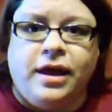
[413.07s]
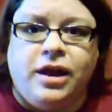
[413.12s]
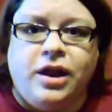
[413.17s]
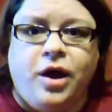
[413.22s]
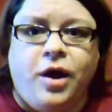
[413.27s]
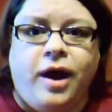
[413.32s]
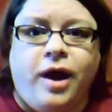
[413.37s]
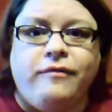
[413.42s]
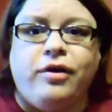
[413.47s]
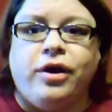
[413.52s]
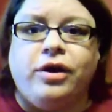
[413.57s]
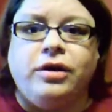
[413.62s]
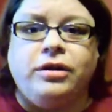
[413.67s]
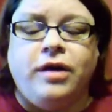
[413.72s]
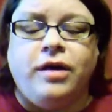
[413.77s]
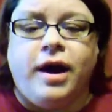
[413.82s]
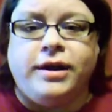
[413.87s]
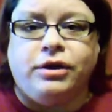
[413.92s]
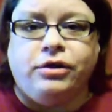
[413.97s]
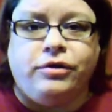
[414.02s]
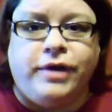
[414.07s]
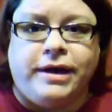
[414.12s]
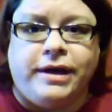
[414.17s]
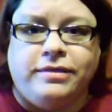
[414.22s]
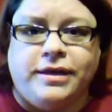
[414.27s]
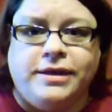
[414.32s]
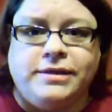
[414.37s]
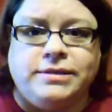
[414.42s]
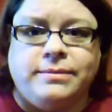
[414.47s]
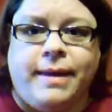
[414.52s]
I've heard a lot of great
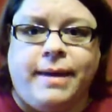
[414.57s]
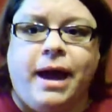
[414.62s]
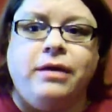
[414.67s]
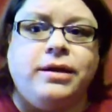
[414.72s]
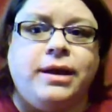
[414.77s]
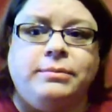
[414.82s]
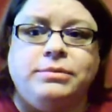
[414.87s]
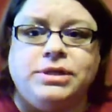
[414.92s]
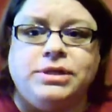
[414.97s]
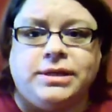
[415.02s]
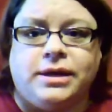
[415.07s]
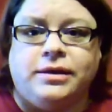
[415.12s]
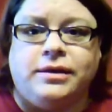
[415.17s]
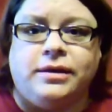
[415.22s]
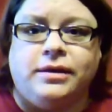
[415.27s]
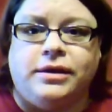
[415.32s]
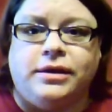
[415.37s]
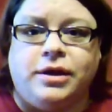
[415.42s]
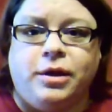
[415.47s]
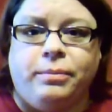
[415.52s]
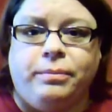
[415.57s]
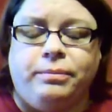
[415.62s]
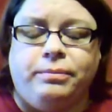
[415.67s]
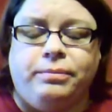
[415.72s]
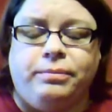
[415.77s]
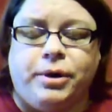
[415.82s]
things about, and I'm just going to,